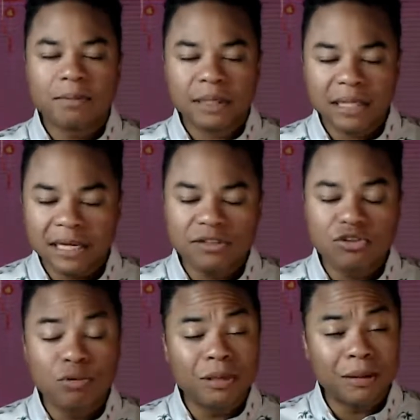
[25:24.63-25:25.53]
please
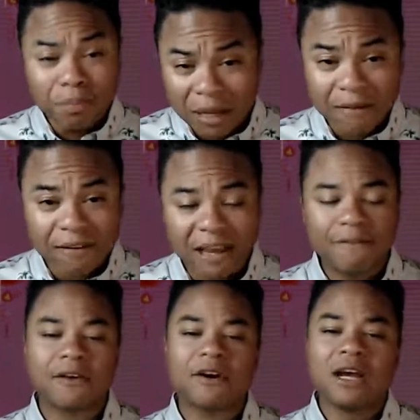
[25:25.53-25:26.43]
do me a big
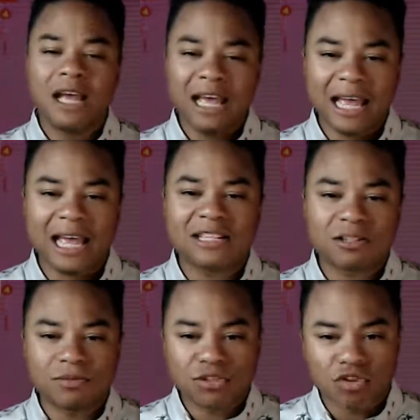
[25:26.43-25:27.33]
favor and
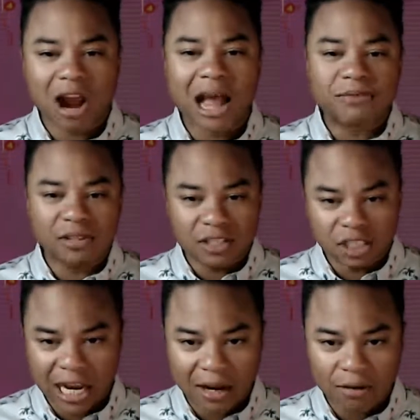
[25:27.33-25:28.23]
subscribe to the
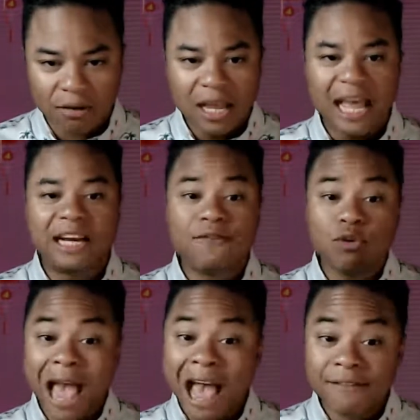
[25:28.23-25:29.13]
channel. And if
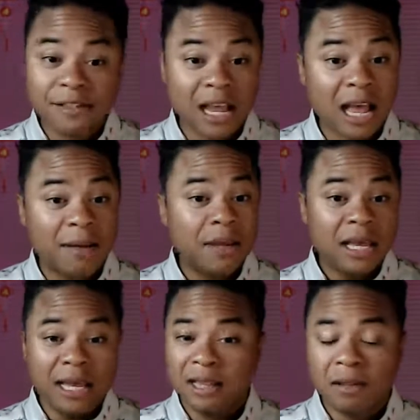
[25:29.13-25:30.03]
you have time,
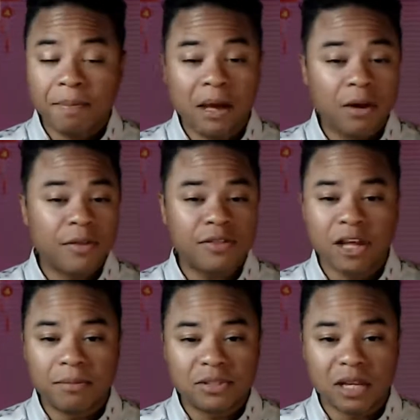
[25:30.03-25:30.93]
hit the bell, the
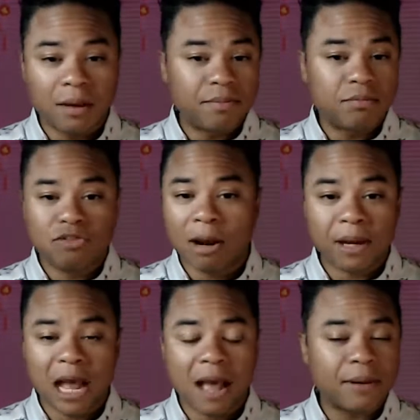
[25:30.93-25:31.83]
thumbs up, drop a
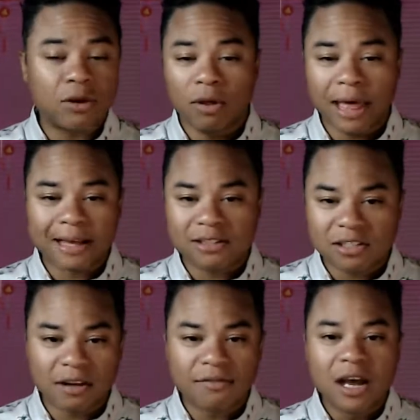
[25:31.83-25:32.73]
comment, all that good
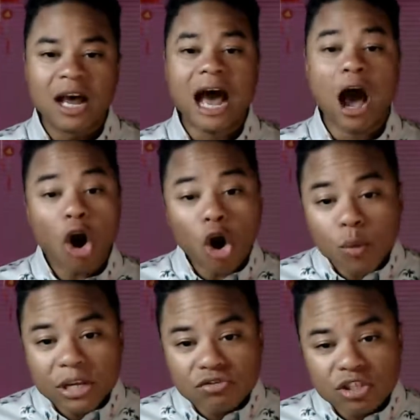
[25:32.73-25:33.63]
stuff. I
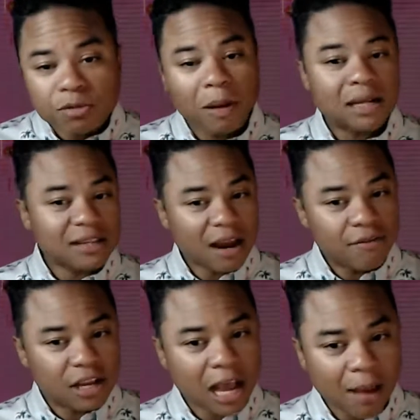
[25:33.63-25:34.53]
always respond to
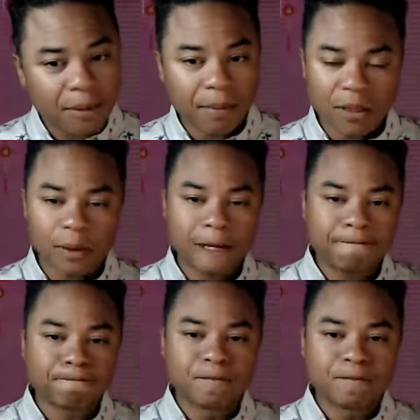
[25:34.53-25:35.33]
every comment, by the way.